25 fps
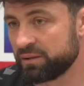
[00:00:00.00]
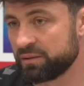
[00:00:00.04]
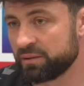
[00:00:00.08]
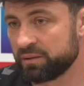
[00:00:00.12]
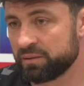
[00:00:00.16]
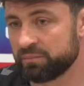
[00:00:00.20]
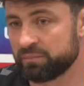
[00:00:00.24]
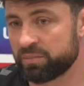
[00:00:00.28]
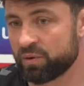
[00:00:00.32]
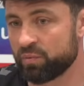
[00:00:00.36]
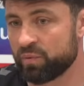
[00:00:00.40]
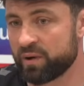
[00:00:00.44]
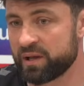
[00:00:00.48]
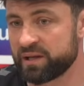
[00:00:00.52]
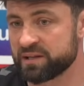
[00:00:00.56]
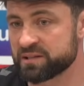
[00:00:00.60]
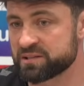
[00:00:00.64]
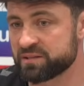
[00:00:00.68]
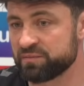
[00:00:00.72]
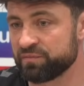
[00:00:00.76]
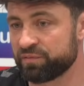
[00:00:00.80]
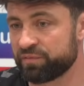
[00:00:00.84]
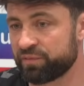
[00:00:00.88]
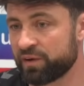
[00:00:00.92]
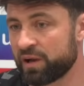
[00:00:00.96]
But when it's
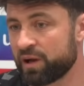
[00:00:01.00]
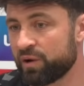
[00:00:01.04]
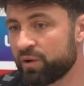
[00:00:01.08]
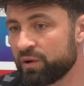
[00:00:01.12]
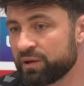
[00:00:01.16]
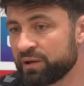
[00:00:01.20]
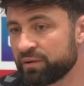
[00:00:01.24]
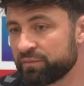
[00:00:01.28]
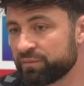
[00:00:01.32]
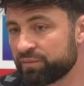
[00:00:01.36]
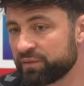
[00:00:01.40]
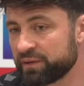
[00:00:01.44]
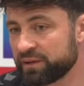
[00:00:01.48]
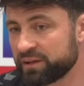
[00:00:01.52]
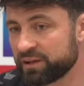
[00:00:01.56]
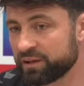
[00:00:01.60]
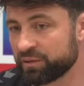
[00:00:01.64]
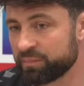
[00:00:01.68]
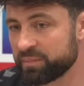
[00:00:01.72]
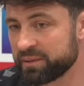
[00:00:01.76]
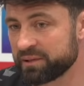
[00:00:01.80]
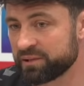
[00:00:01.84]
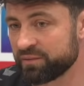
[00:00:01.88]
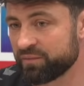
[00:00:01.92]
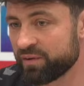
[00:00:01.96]
in flow, I don't think it
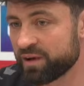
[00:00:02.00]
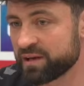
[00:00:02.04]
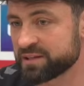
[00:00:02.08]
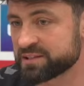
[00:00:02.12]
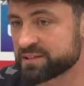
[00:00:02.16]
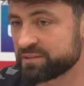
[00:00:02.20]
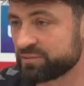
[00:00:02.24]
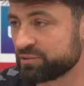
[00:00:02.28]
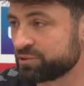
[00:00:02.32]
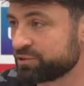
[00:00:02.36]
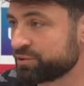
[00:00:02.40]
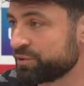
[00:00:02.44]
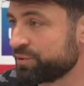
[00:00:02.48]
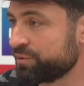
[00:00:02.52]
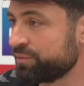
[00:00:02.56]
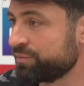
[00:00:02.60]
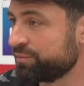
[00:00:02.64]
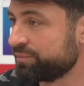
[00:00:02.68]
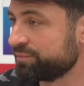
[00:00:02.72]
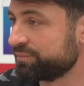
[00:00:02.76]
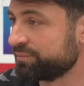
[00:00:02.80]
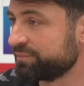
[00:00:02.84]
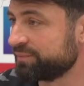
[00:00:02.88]
can be divisive at all.